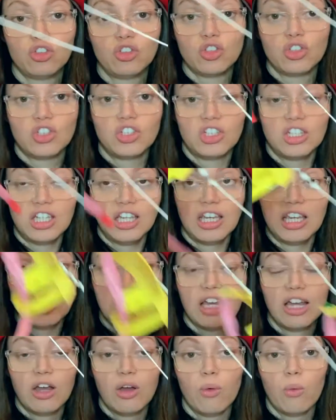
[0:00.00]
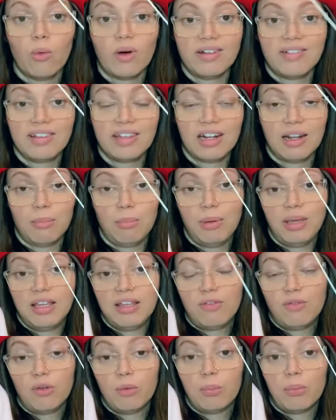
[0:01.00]
see what it's gonna be.
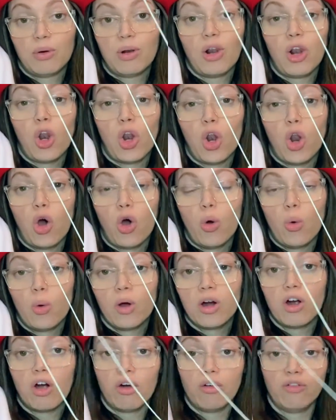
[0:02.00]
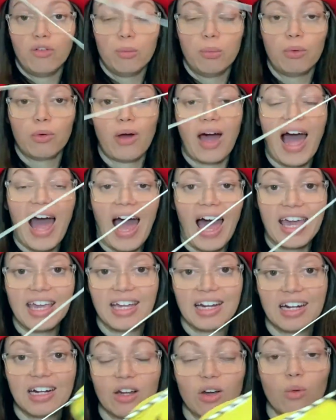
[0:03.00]
If you put lower or if you put
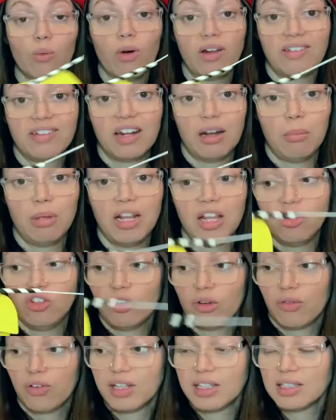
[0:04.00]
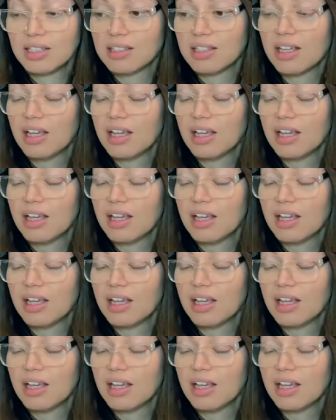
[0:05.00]
higher, what's gonna be the difference?